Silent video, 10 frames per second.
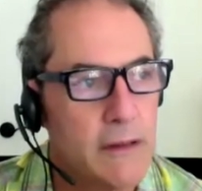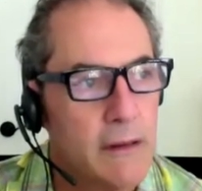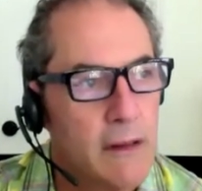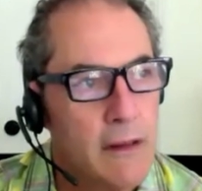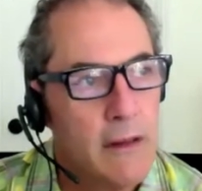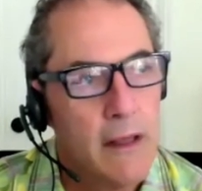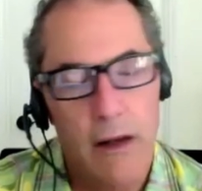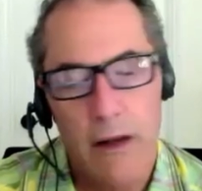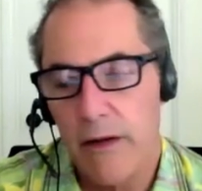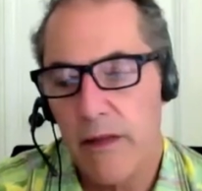And
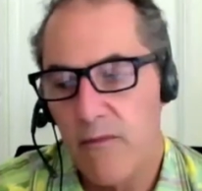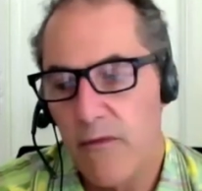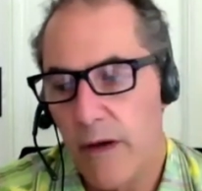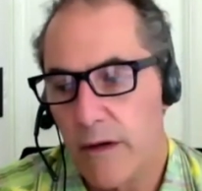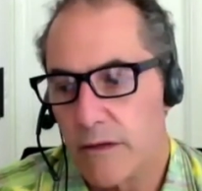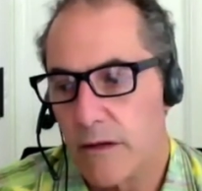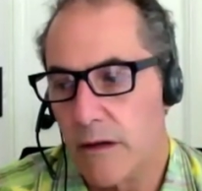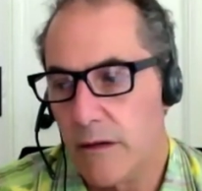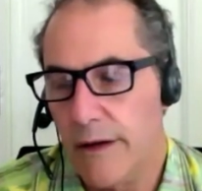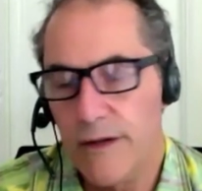a lot of them focus
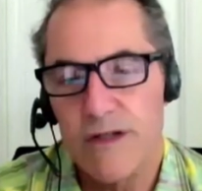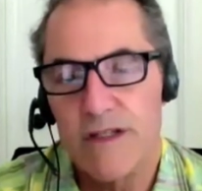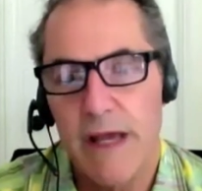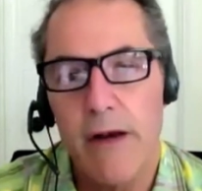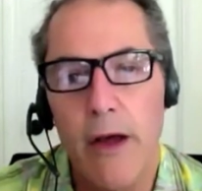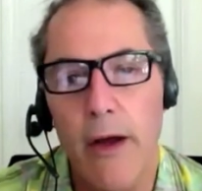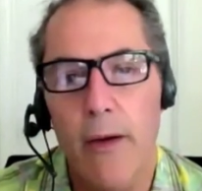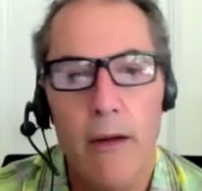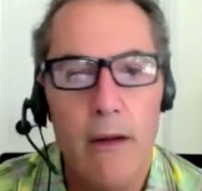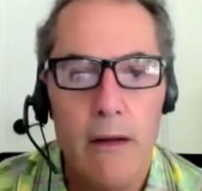on, you know, just say
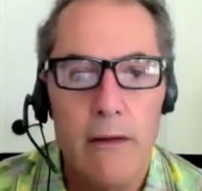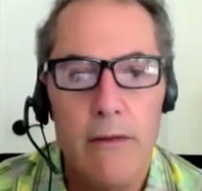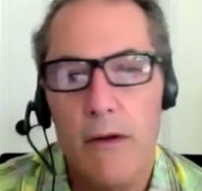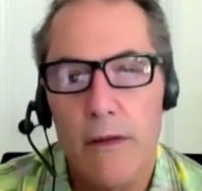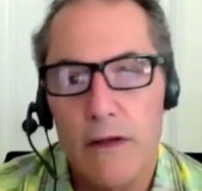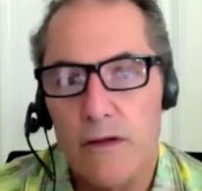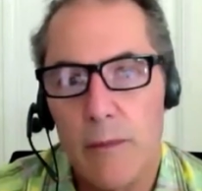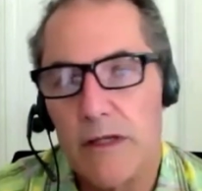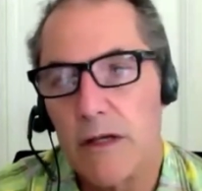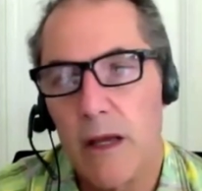no. You know, there's so
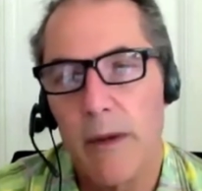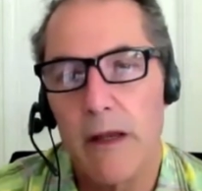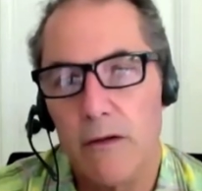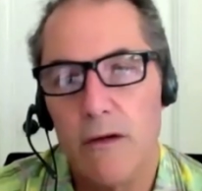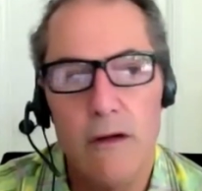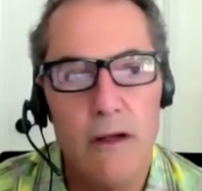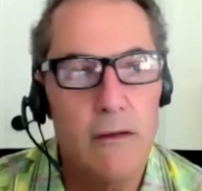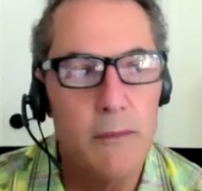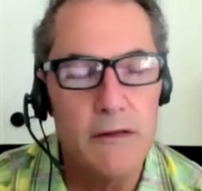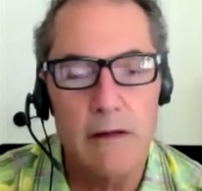much coming at you. You need
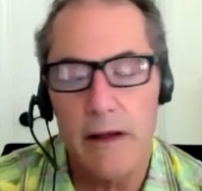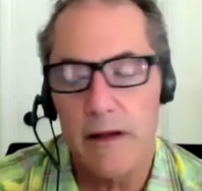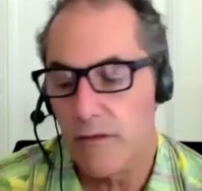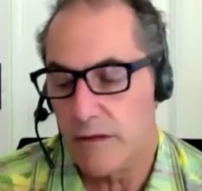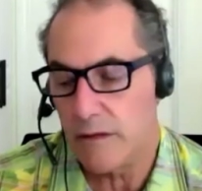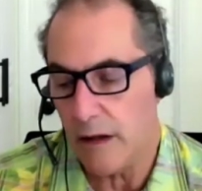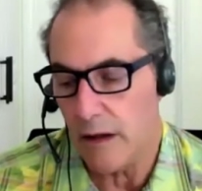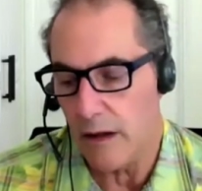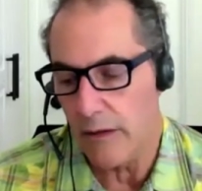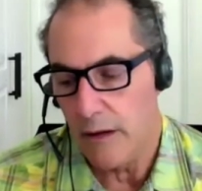to be selective and say
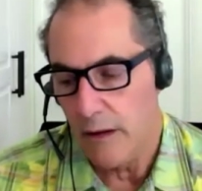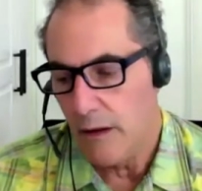no.